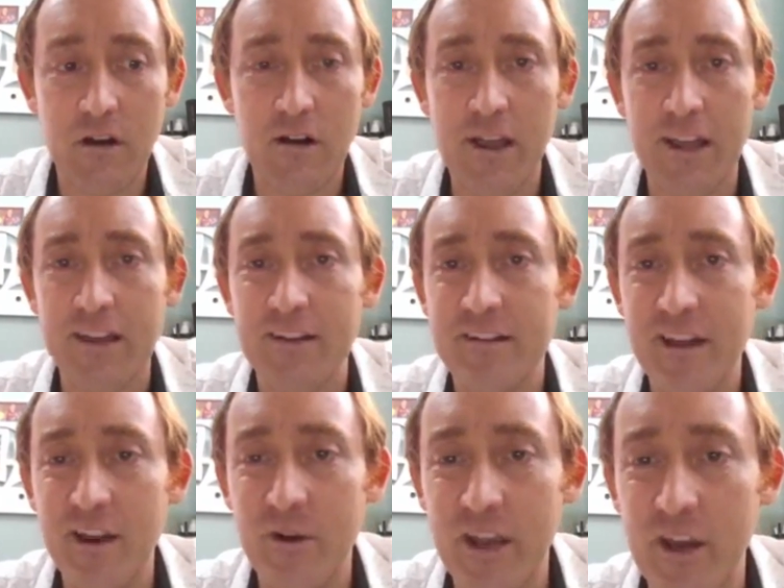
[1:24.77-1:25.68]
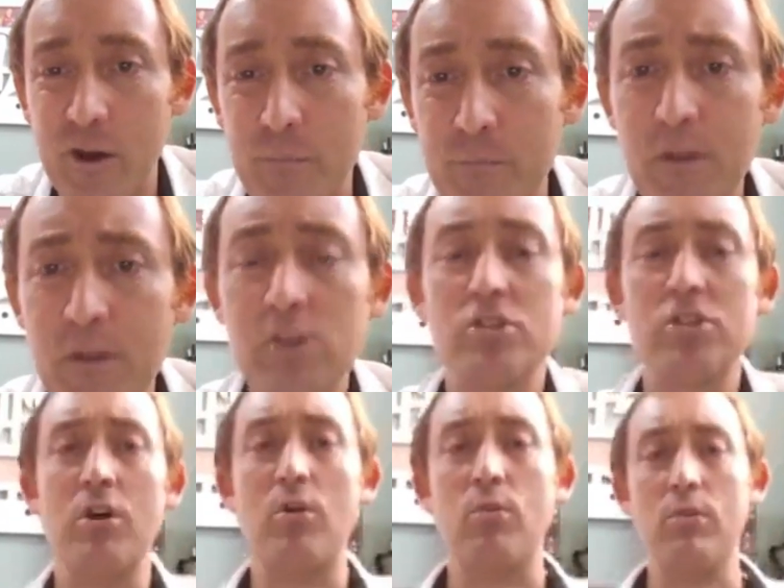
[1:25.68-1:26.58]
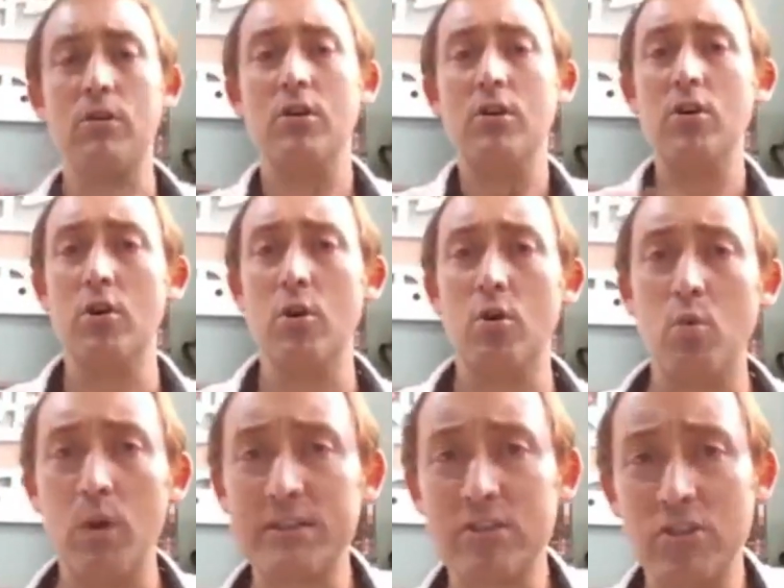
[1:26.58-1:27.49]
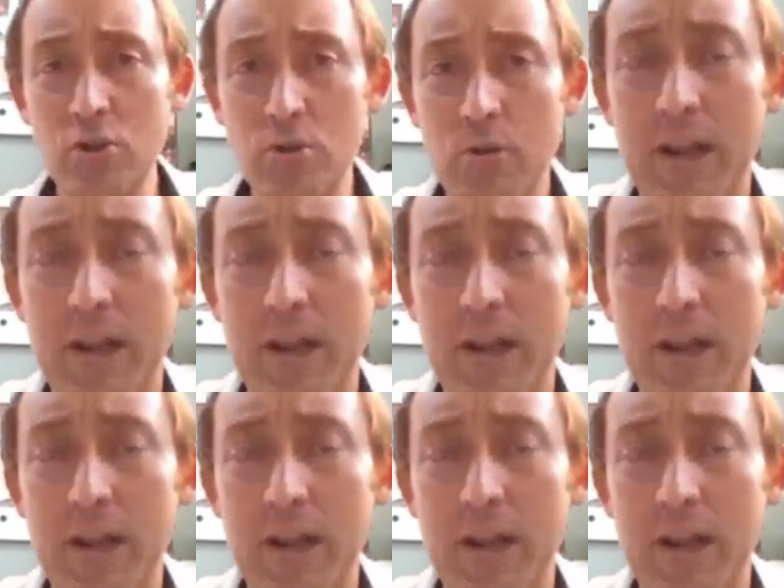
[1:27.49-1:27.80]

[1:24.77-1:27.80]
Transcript: All right, there we go. So what's